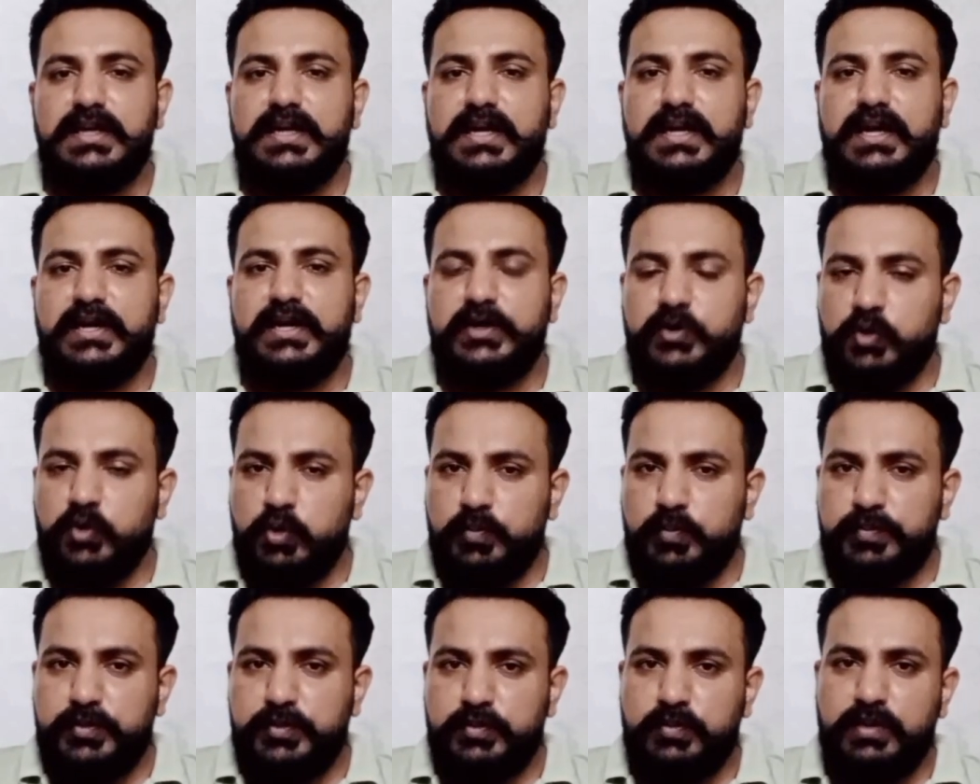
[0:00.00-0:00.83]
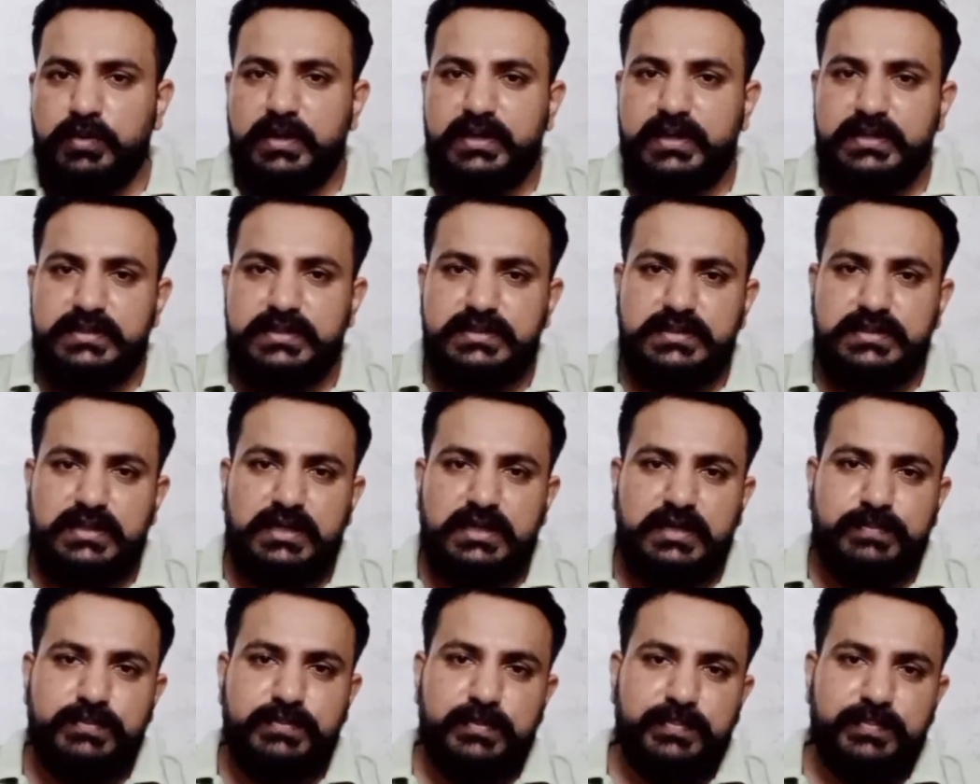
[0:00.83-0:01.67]
I hope you guys
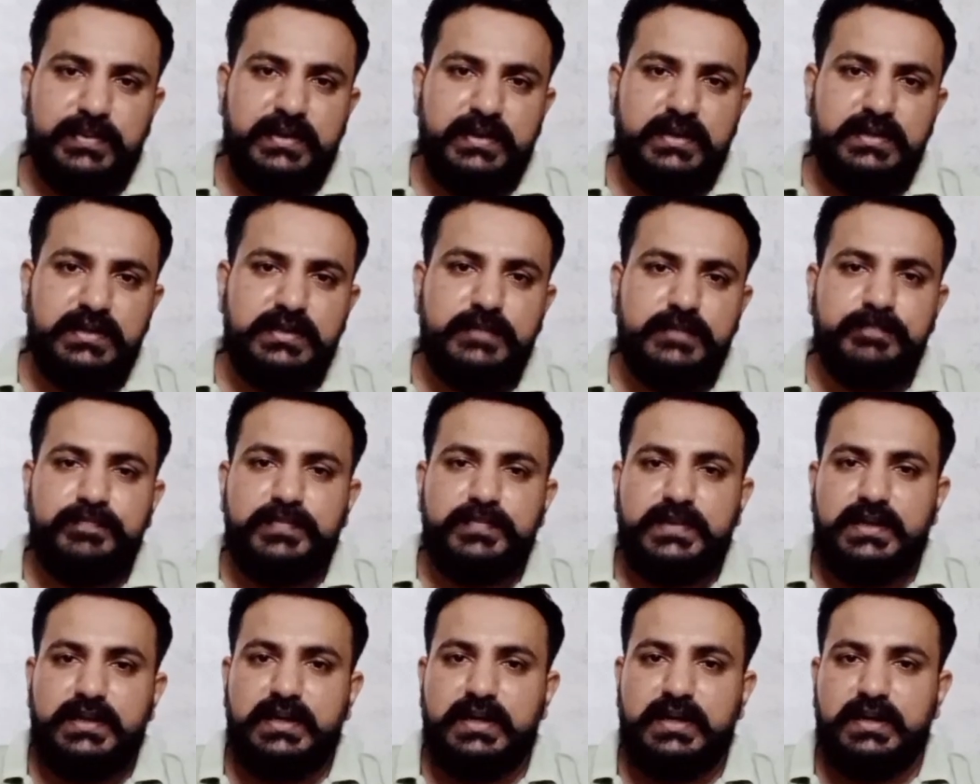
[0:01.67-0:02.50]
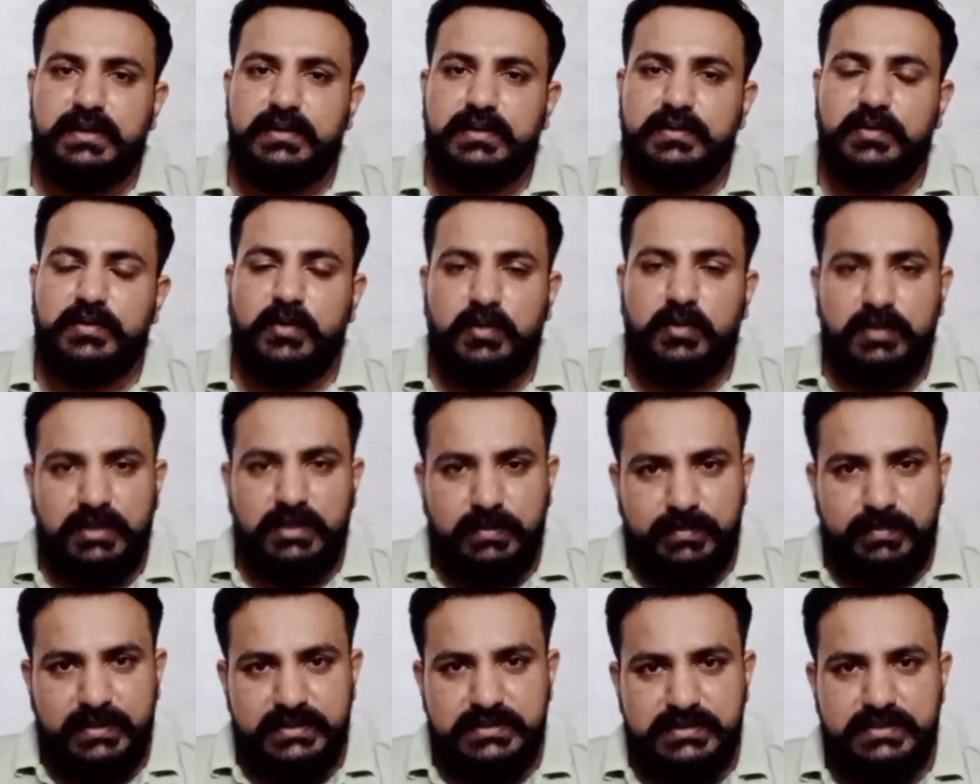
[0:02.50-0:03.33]
are prepared and all the
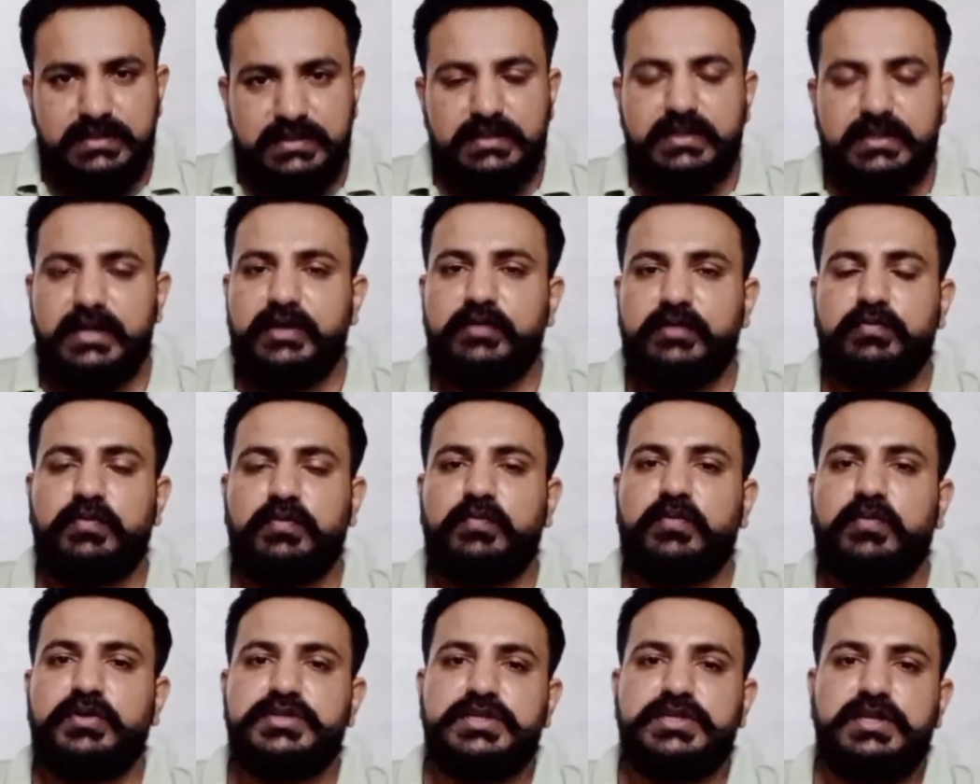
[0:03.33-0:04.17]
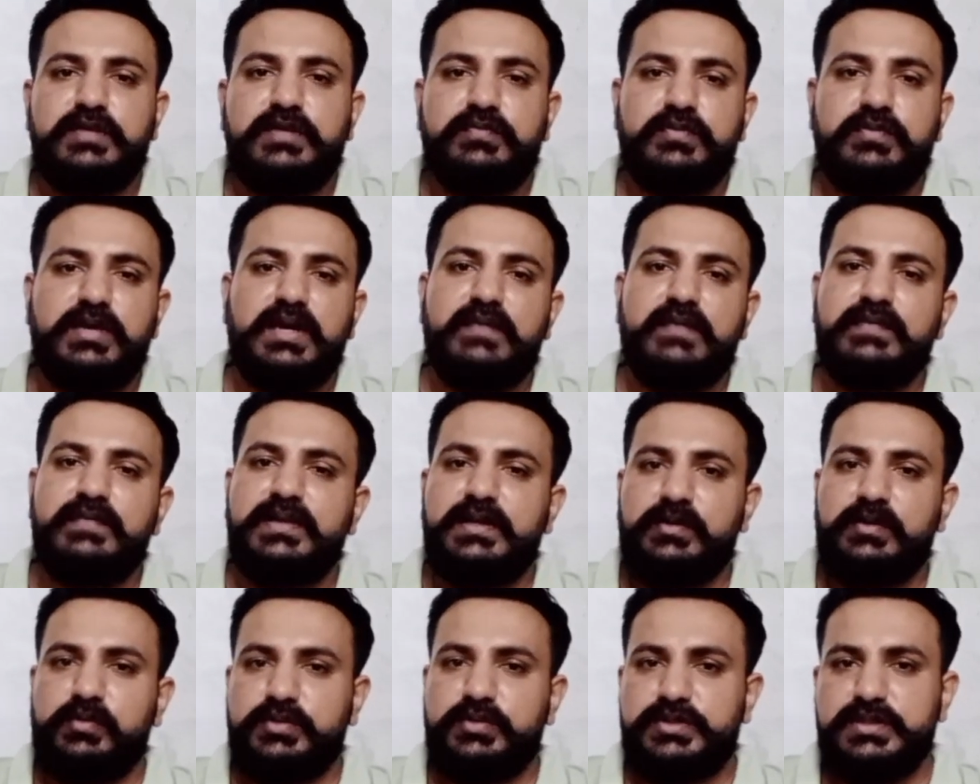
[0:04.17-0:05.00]
best. Thank you for watching. If you have
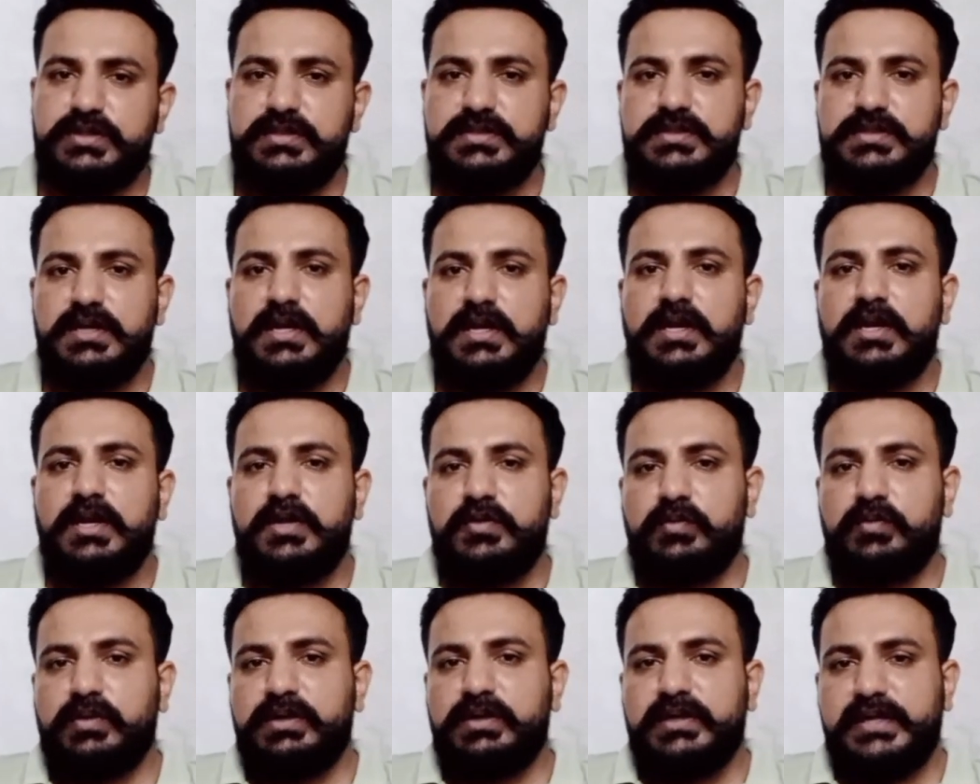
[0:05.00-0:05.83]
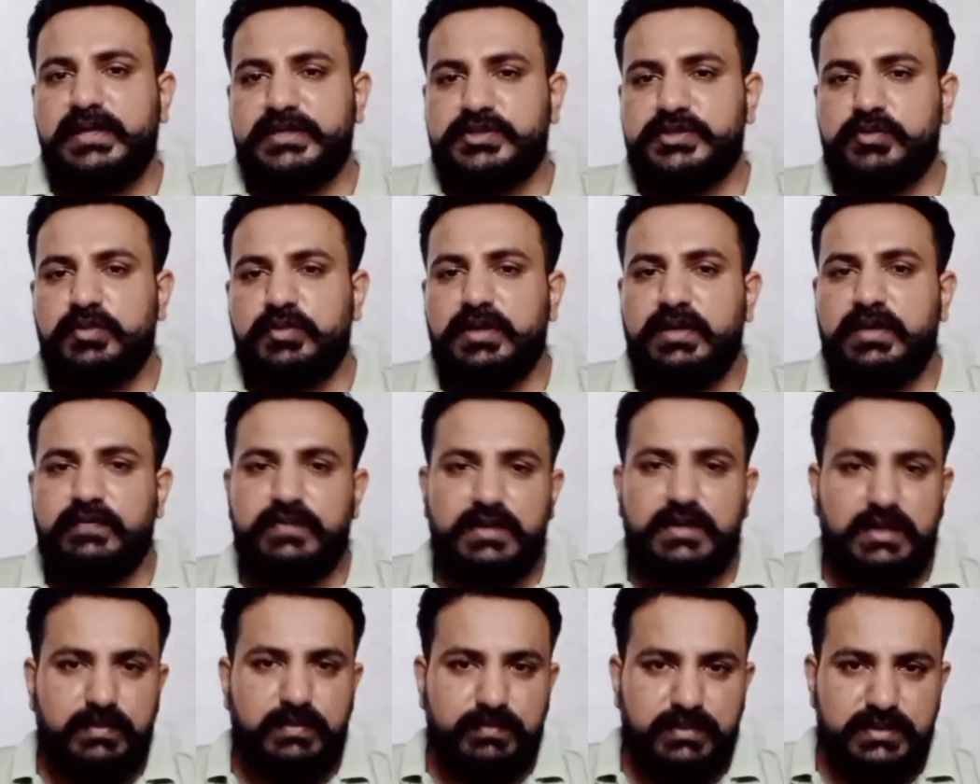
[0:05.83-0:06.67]
any questions, you can text on the
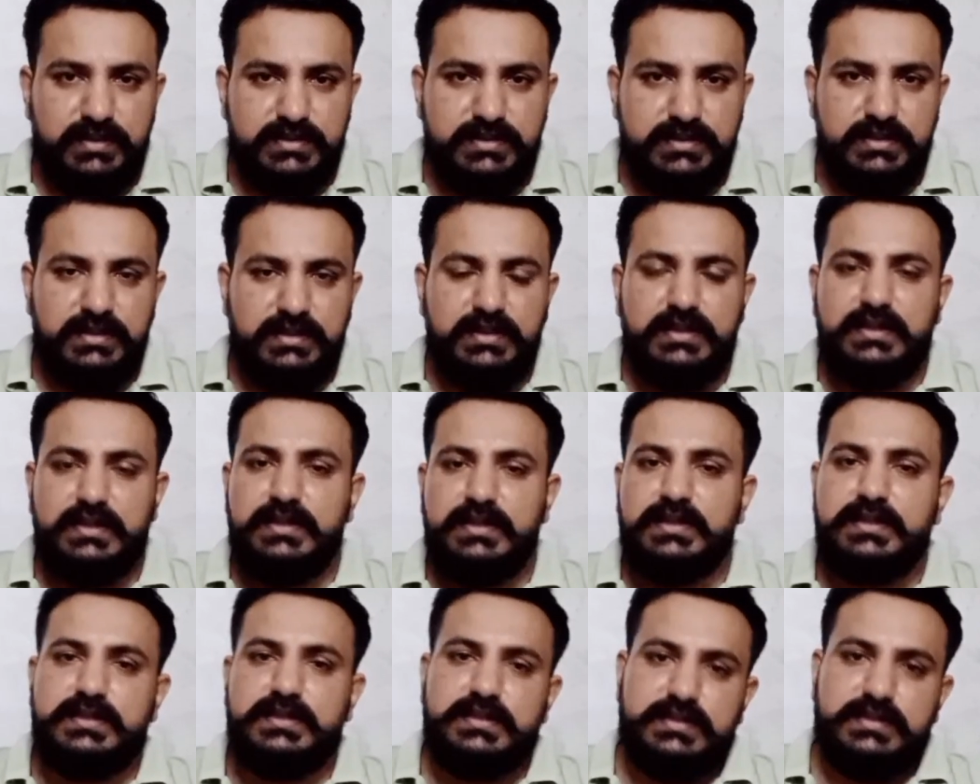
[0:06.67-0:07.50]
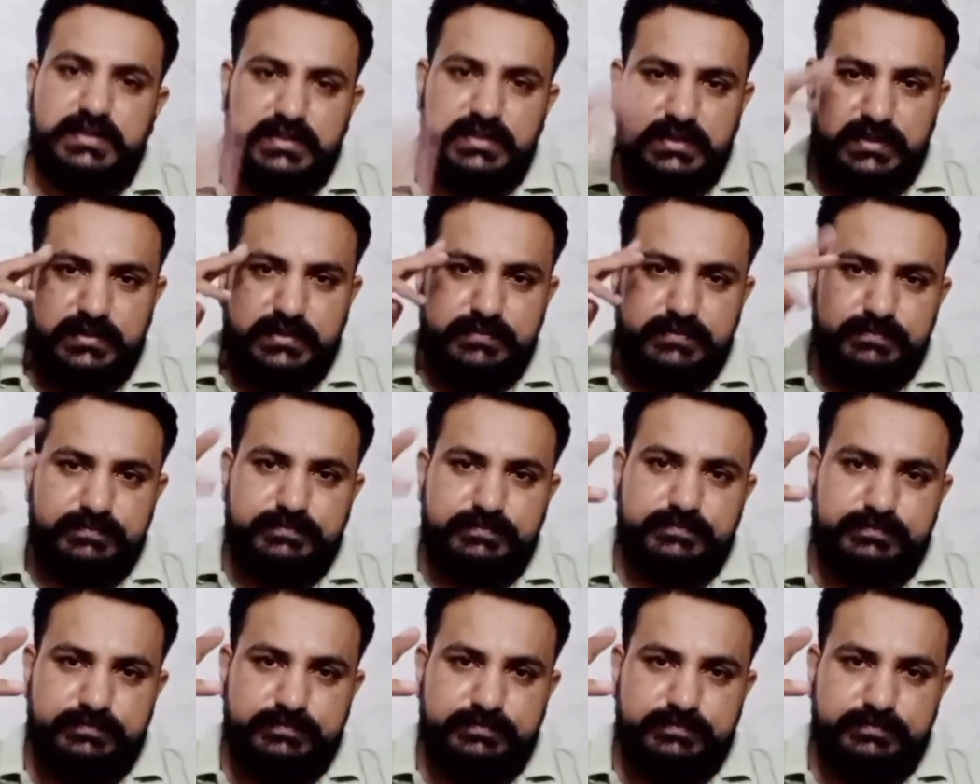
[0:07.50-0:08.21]
given numbers. See ya.